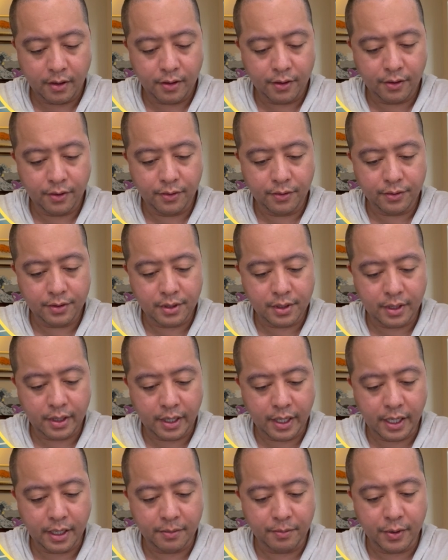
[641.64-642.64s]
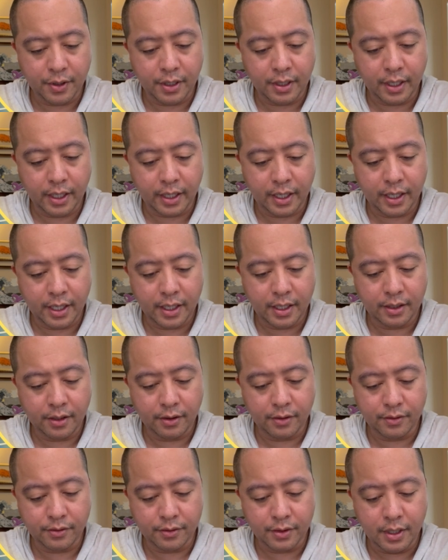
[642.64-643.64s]
use that, but I can
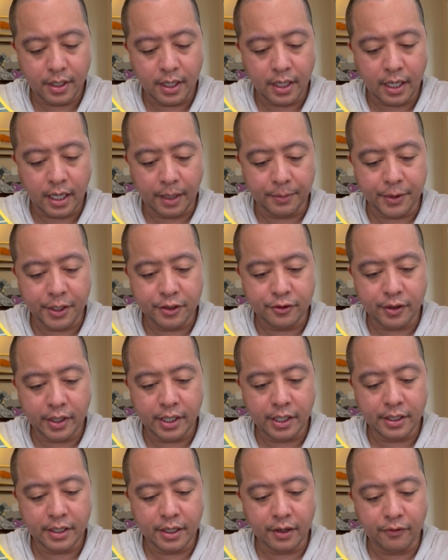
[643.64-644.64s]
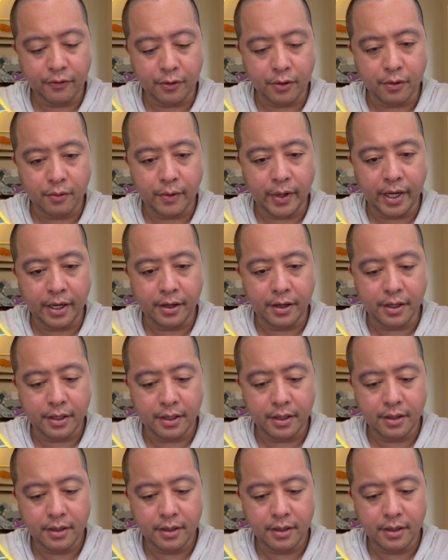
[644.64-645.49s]
use... I'm going to try to dig for a Raihan.